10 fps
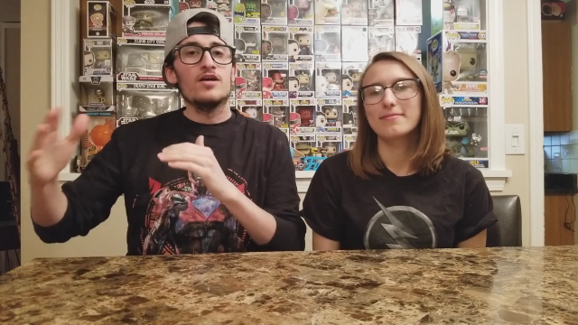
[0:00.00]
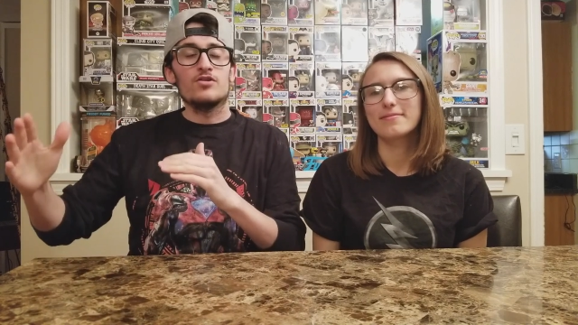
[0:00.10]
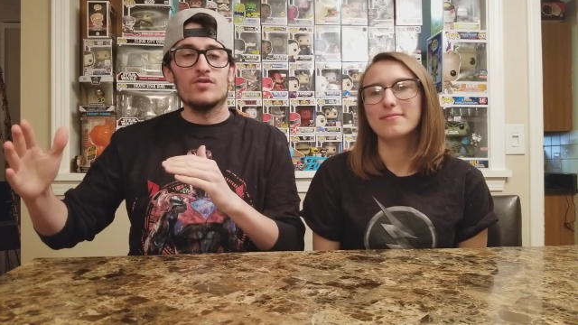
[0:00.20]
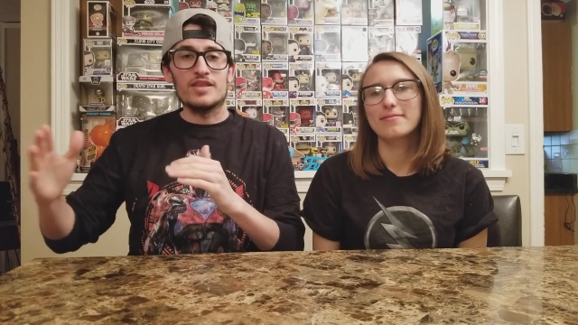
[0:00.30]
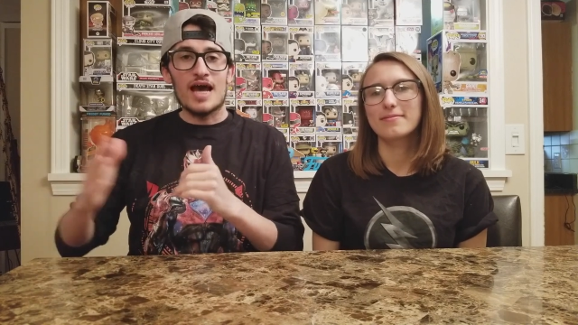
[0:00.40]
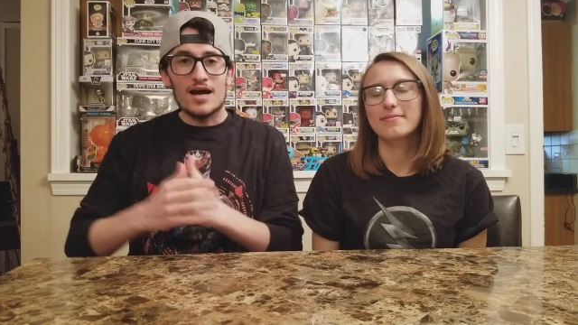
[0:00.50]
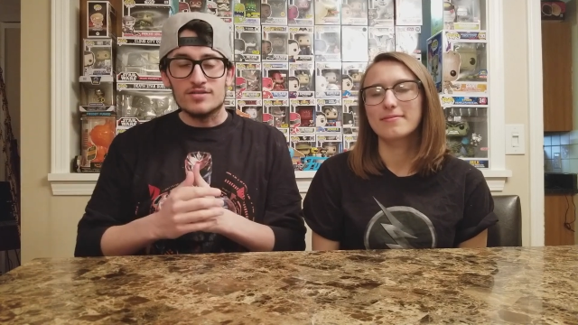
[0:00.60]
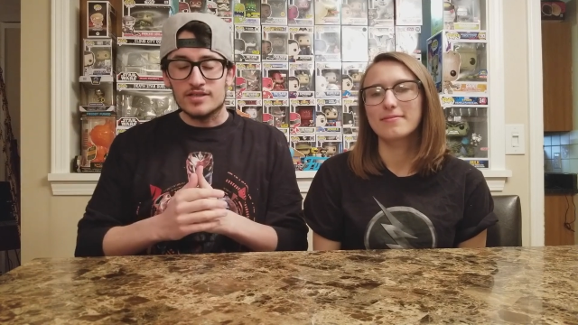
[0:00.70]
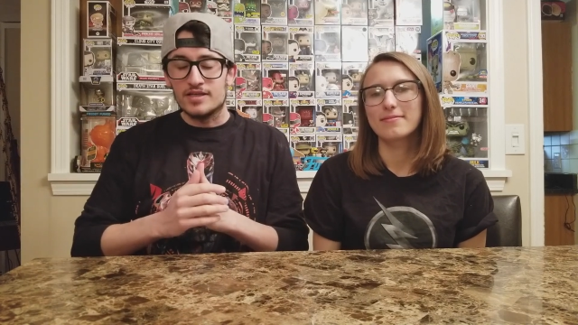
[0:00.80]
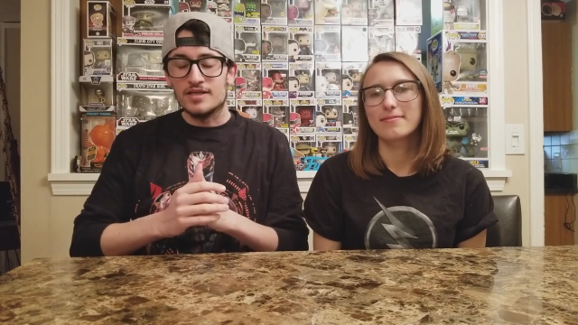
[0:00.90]
Speaker 1: to a
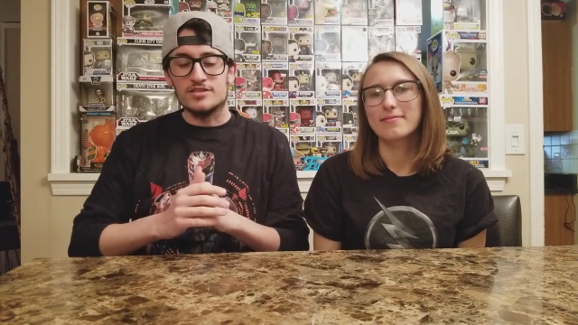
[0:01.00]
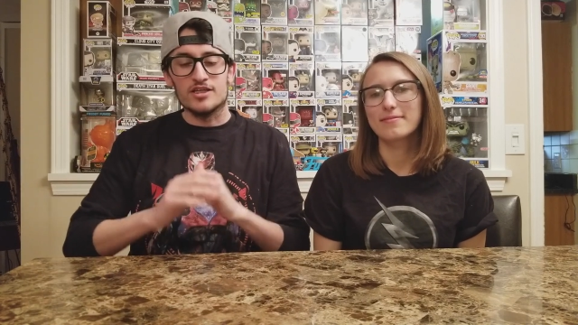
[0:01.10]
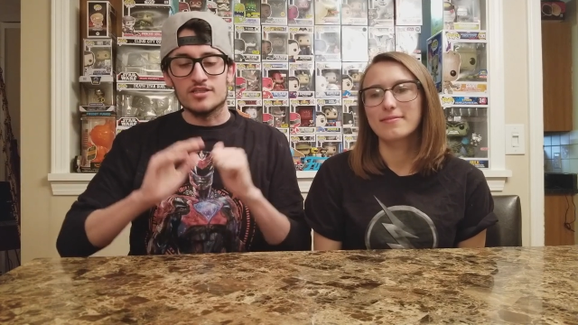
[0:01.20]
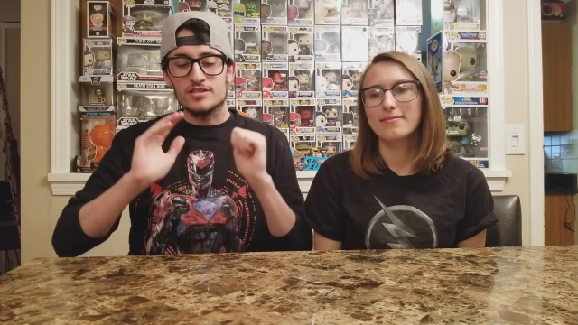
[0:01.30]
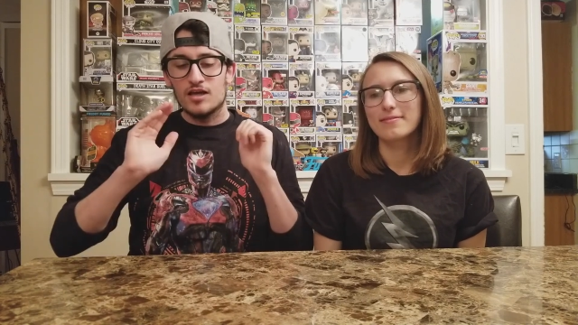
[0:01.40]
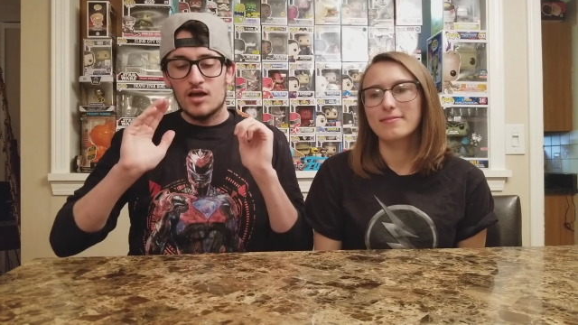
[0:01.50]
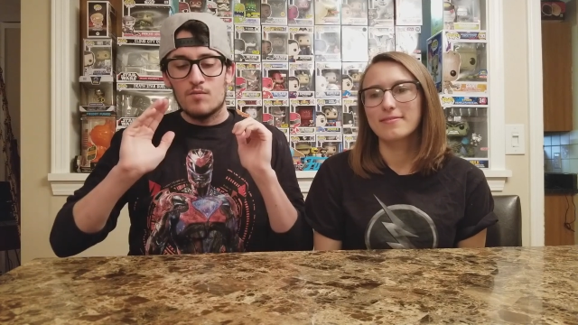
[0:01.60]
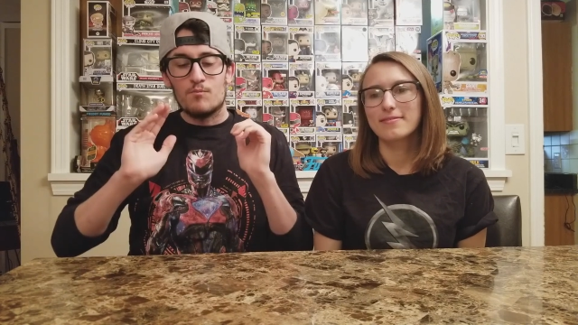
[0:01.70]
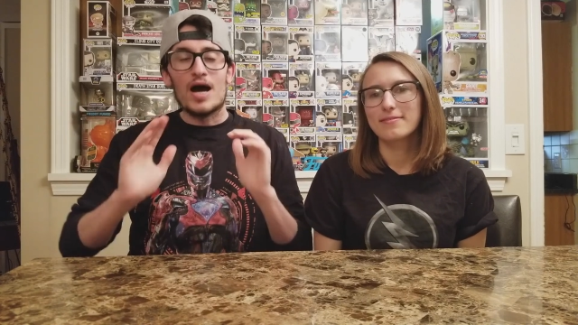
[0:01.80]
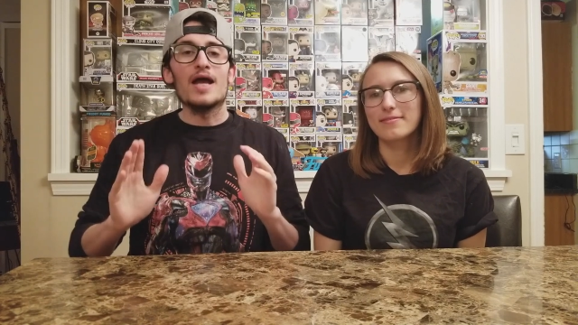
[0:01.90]
thousand is just
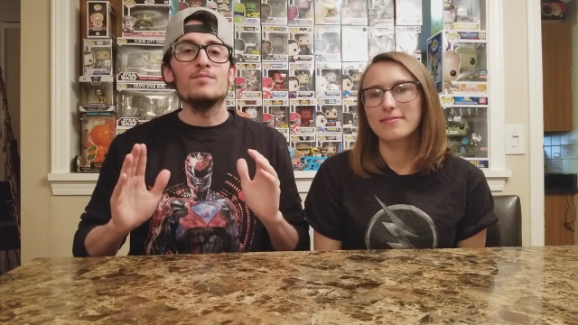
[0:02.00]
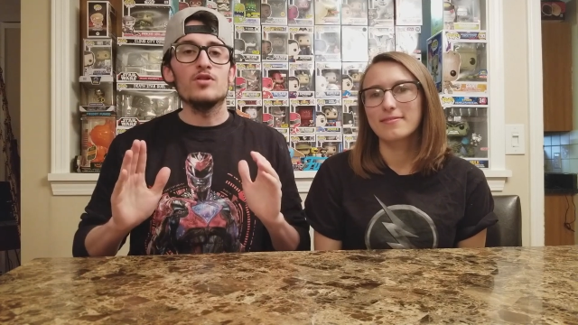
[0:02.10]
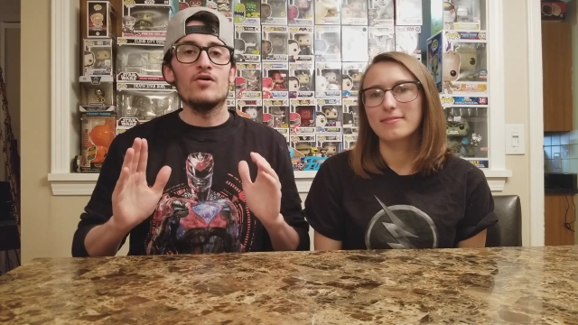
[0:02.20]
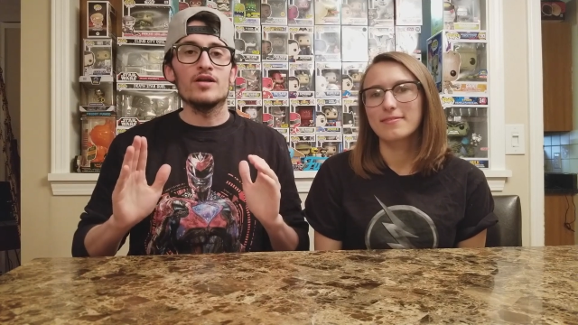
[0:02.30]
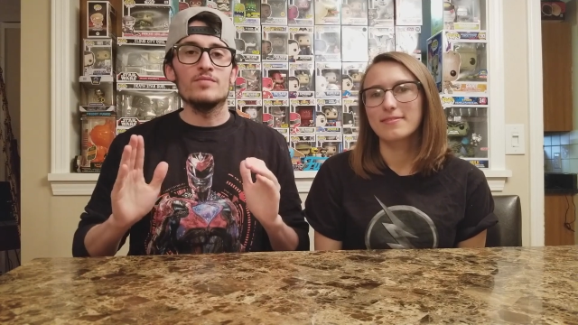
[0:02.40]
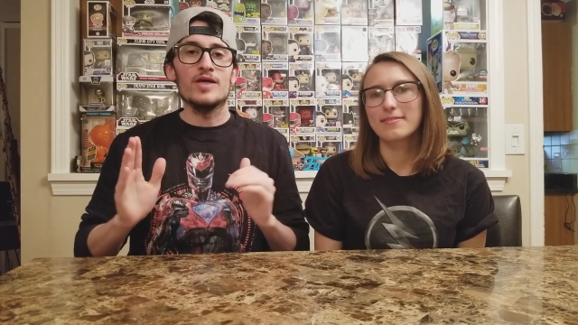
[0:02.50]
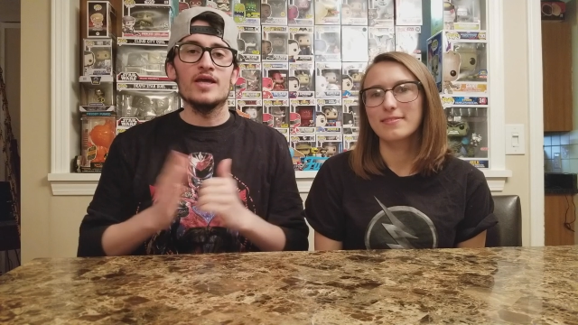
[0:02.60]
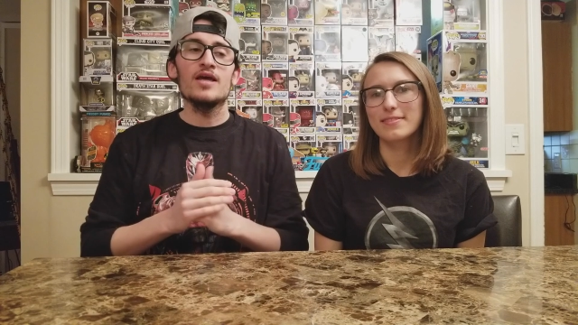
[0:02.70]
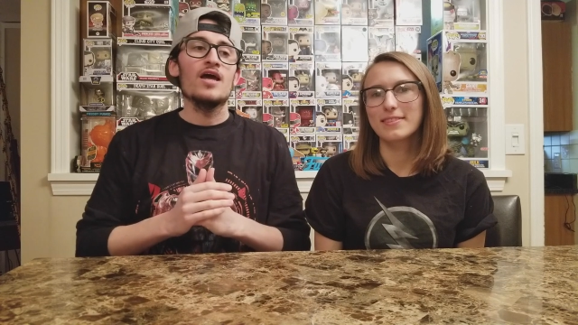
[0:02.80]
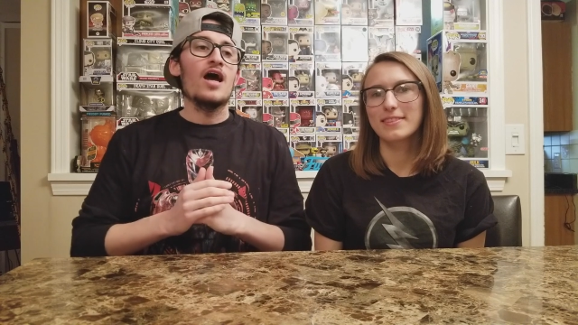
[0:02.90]
mind blowing to
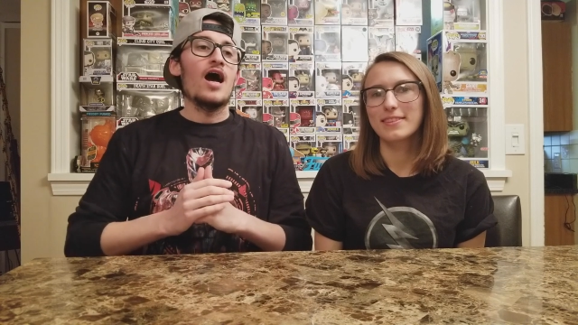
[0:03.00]
me.